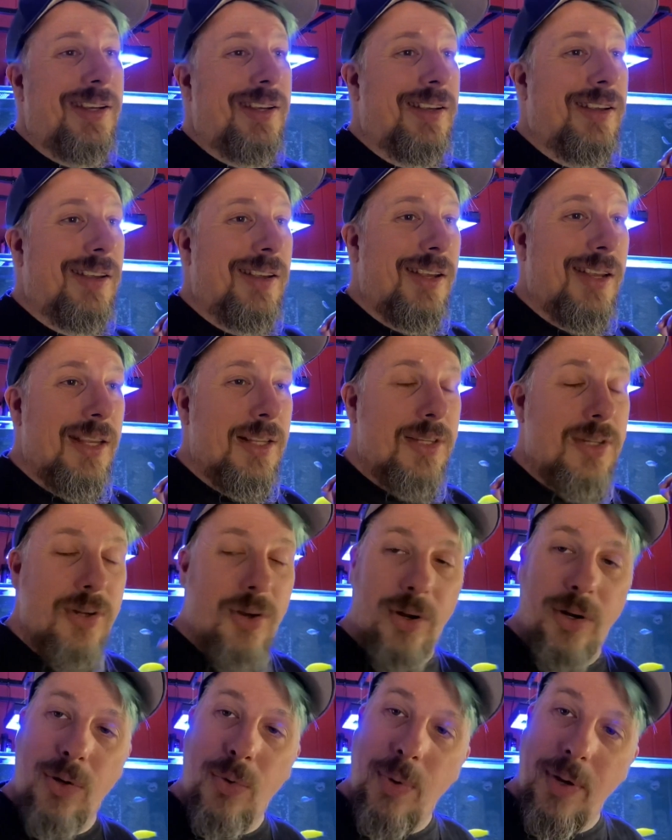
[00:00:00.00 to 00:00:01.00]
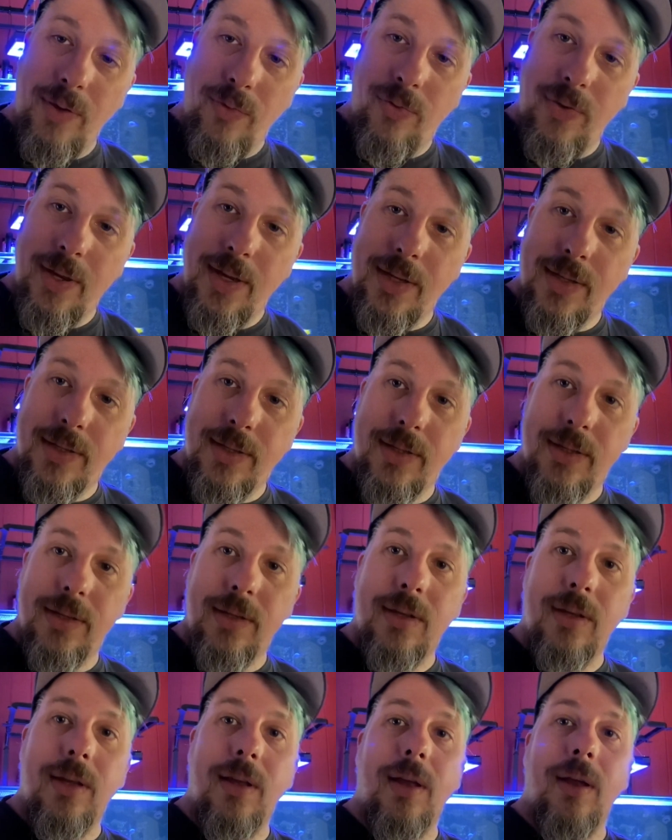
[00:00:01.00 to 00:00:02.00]
it's not a quick fix,
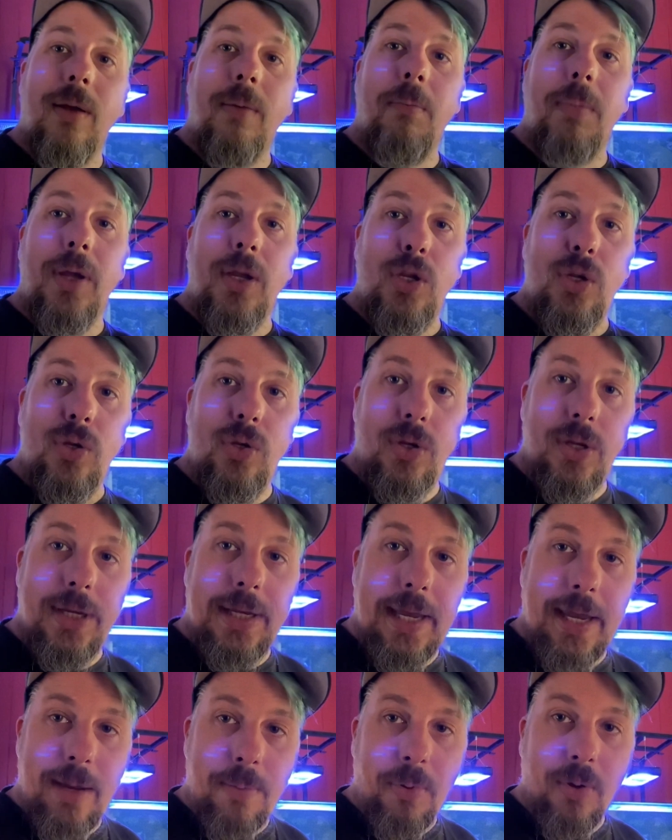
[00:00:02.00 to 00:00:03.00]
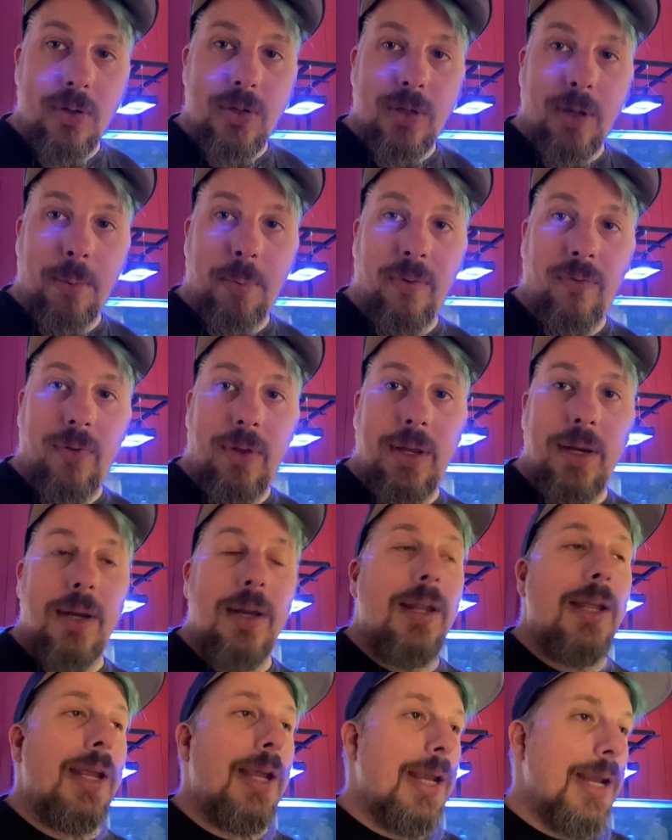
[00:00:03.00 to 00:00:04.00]
but you keep on top of it.
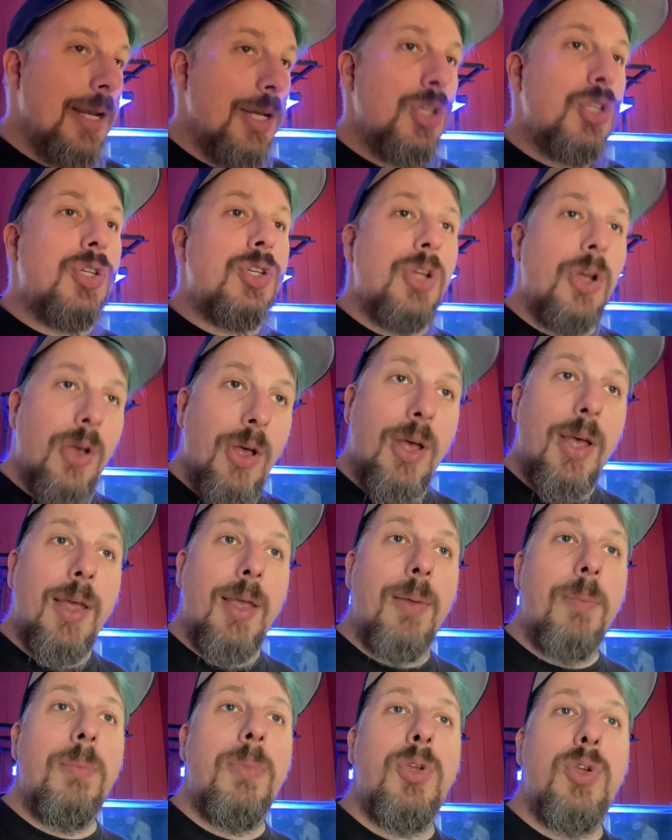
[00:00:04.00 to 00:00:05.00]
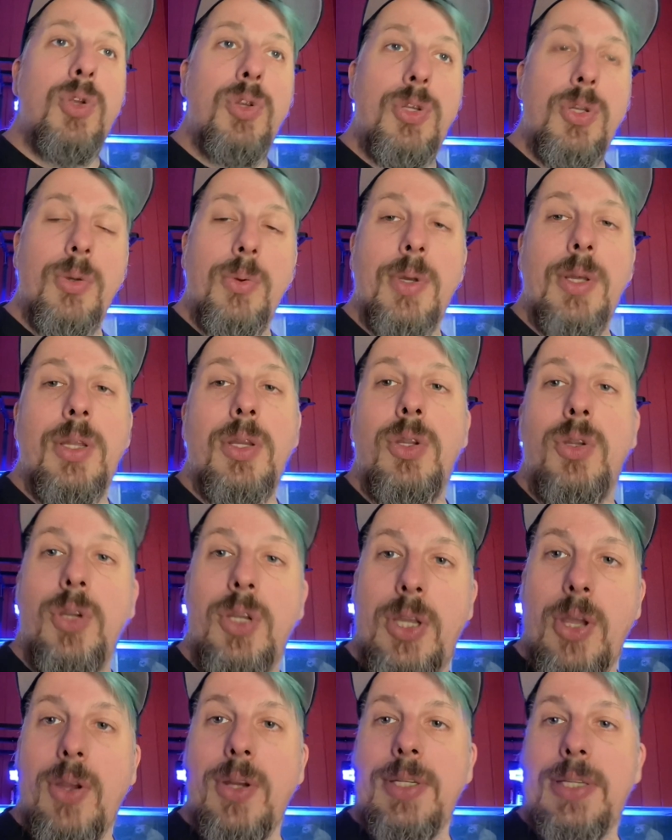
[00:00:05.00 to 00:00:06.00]
Each time you do it, you're
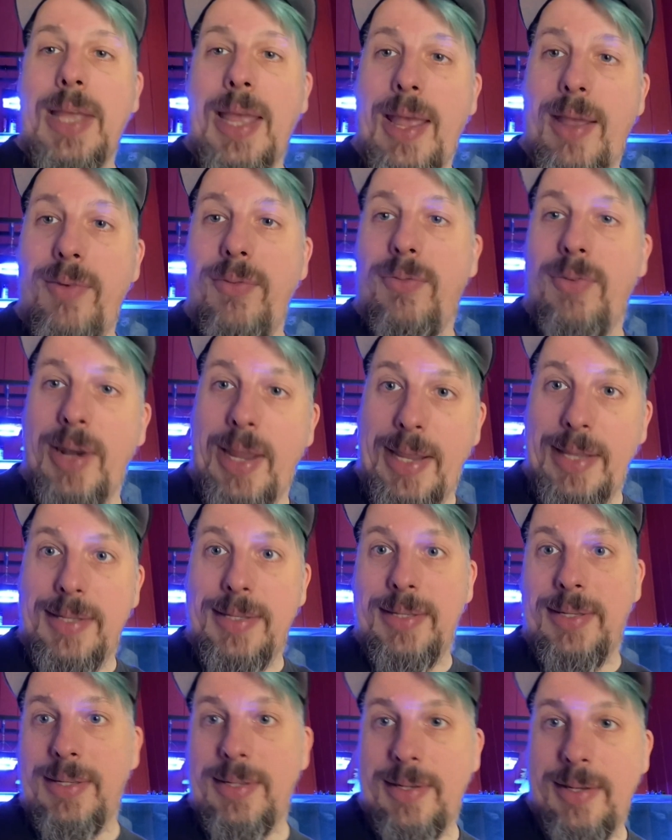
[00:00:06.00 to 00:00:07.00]
going to have less.